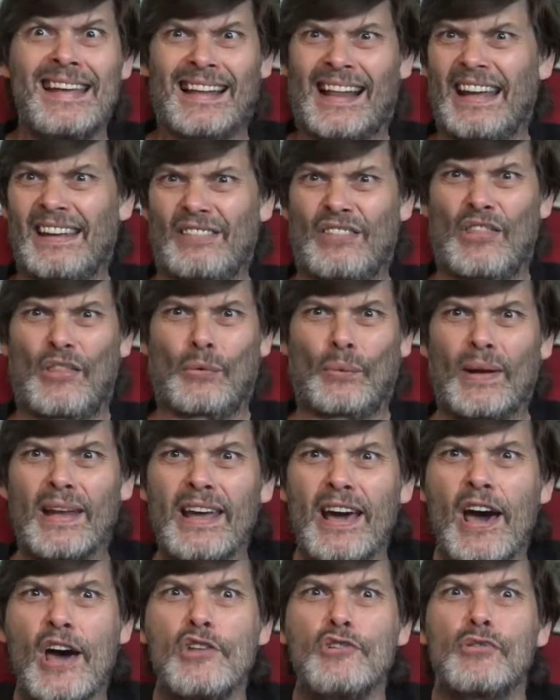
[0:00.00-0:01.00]
like
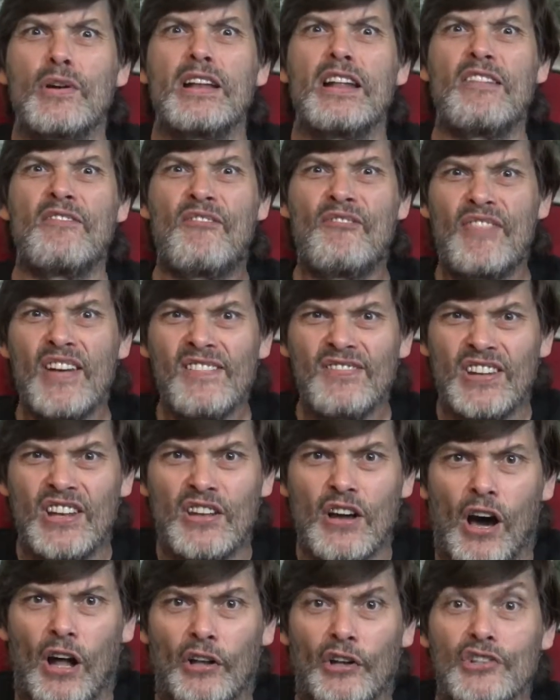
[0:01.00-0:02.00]

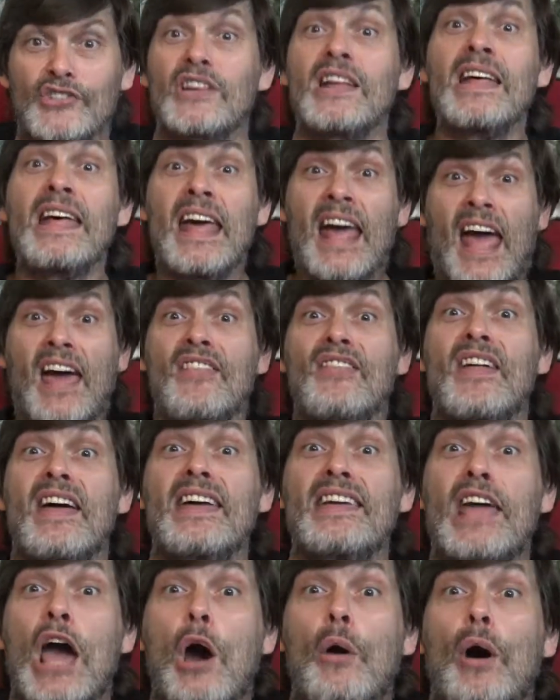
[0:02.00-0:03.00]
$350, and
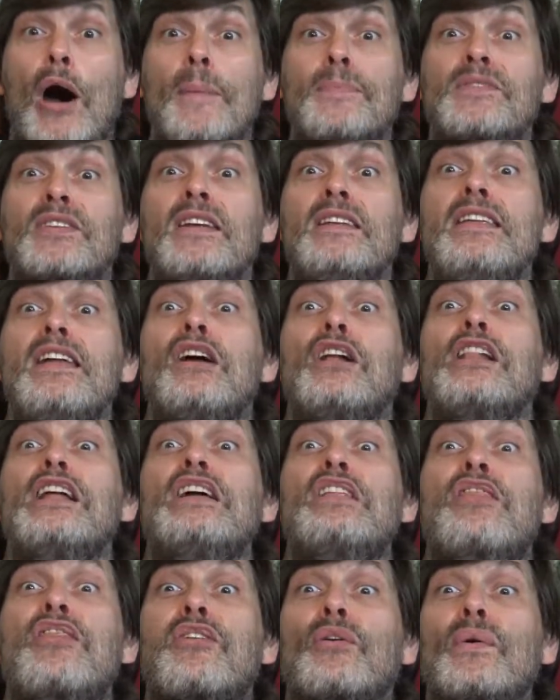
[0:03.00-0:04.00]
they go up to
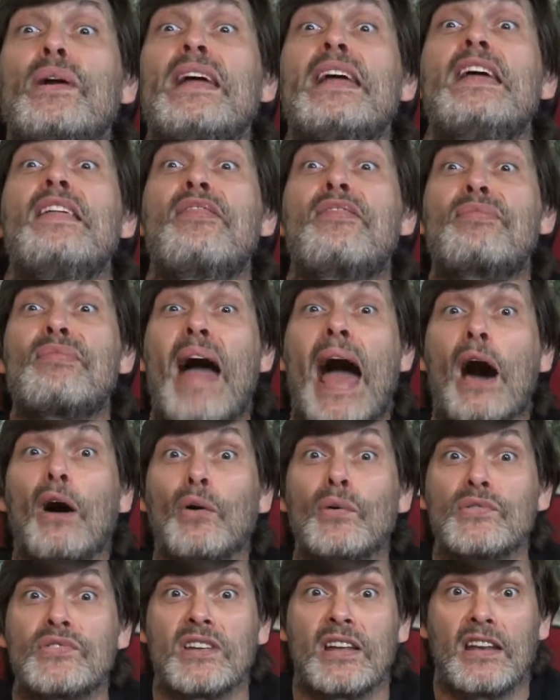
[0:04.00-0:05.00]
nearly
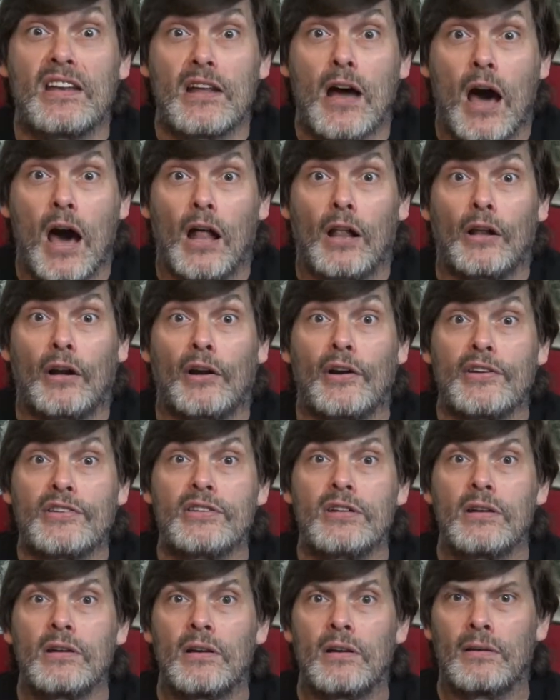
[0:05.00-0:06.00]

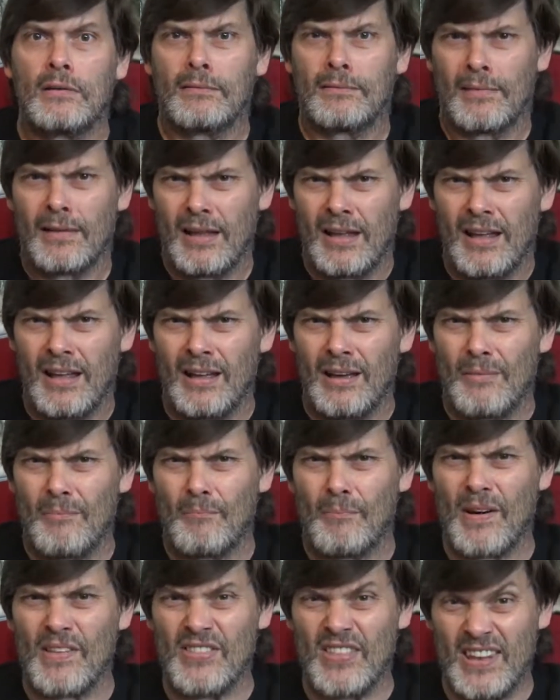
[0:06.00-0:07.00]
$3,000.
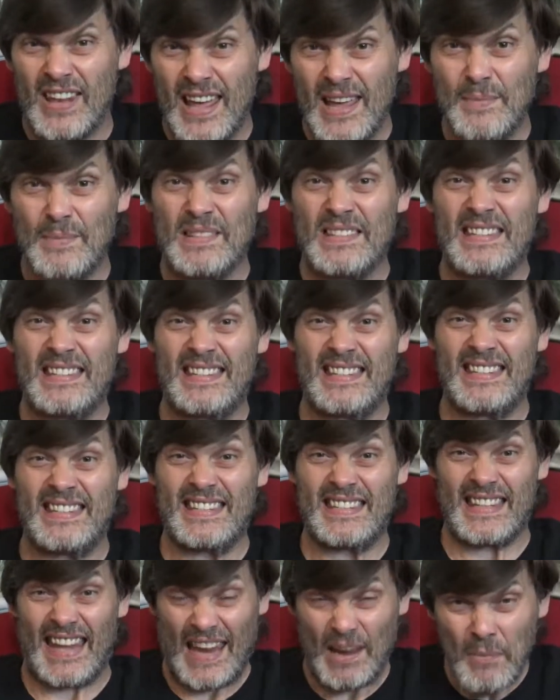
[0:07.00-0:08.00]
But the name
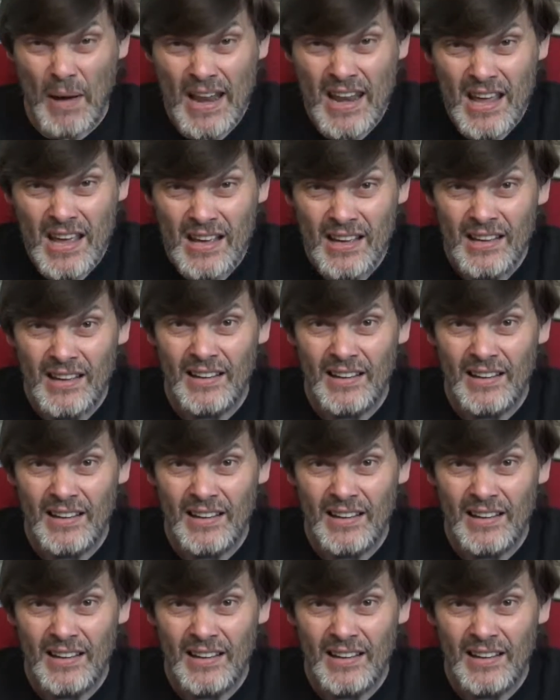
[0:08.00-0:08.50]
Seaman?